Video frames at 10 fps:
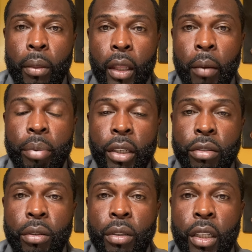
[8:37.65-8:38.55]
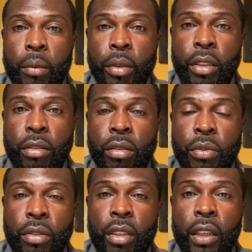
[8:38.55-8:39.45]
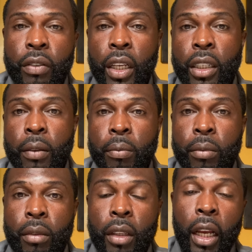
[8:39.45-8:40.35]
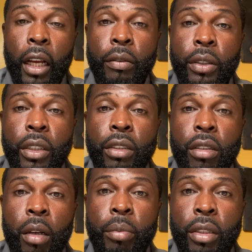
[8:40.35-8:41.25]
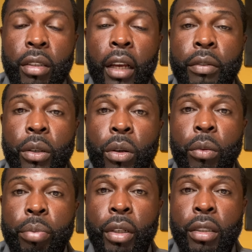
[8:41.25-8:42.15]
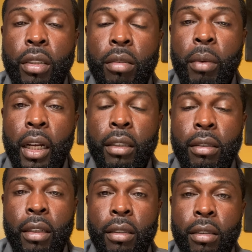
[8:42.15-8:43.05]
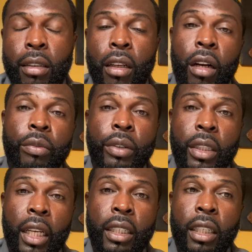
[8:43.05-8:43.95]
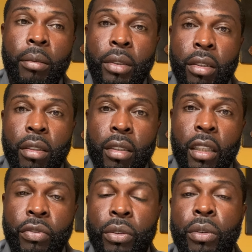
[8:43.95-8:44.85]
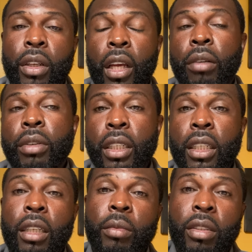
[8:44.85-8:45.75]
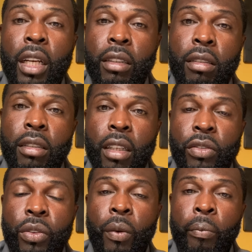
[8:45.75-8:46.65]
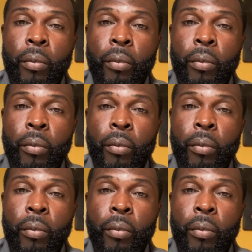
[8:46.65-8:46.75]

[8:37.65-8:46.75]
They pay certain companies to receive data. However, these companies have their own prejudiced mindsets of what they deem is successful and what they deem is not successful.